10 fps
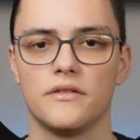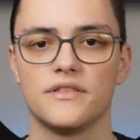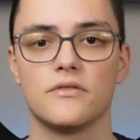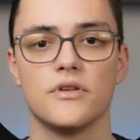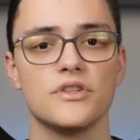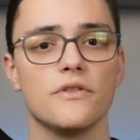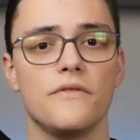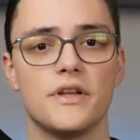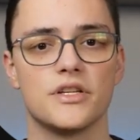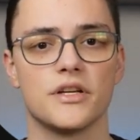sequential
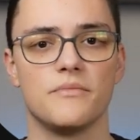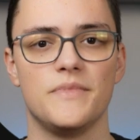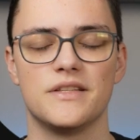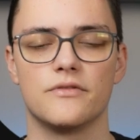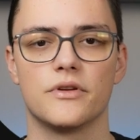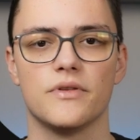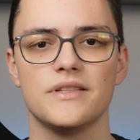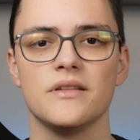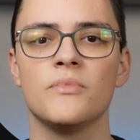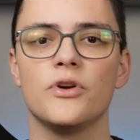fetching means
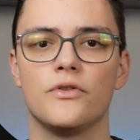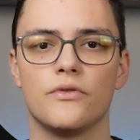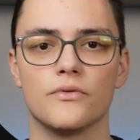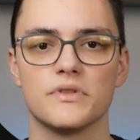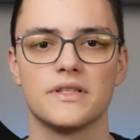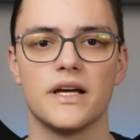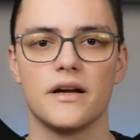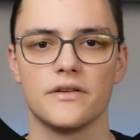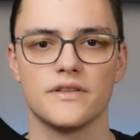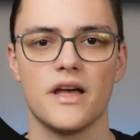request number 2
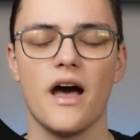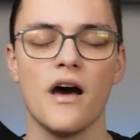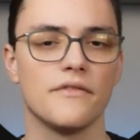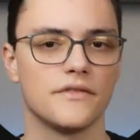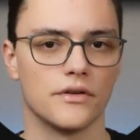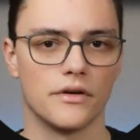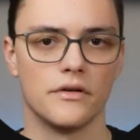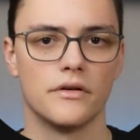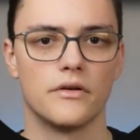starts after